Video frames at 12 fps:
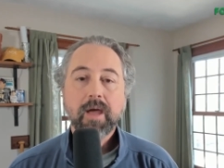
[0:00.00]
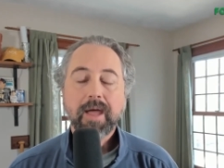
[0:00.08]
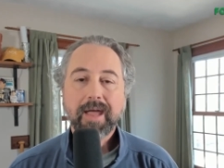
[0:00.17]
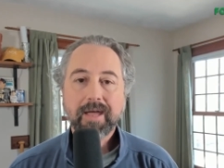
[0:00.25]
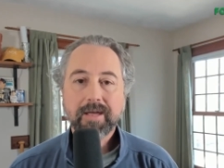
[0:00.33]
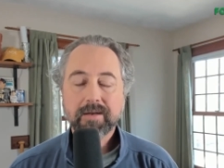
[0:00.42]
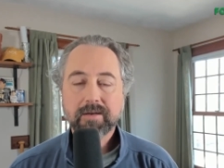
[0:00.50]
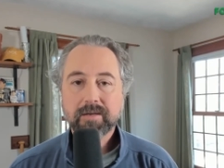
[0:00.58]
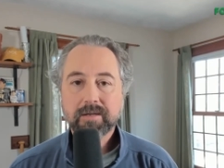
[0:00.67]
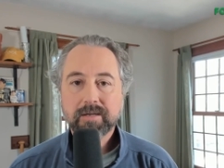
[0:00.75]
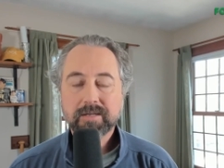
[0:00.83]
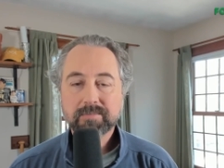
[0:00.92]
And
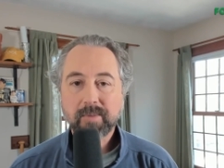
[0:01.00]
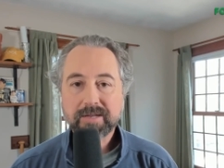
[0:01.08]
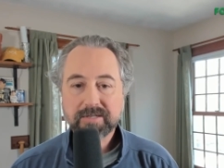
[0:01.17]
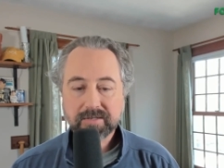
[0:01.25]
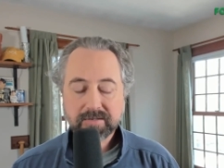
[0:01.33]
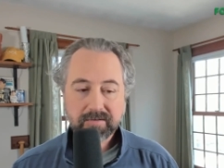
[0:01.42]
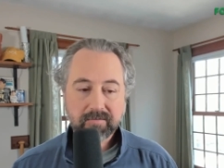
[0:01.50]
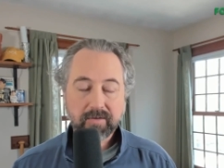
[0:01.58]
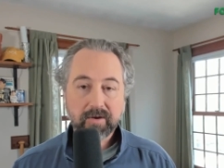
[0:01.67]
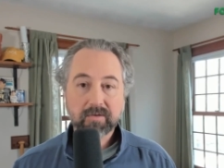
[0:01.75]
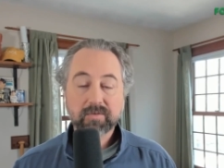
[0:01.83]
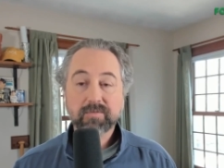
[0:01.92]
as much as
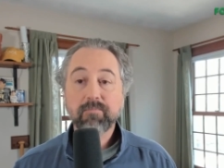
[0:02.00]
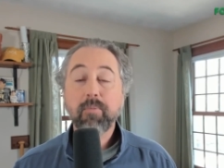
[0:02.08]
they're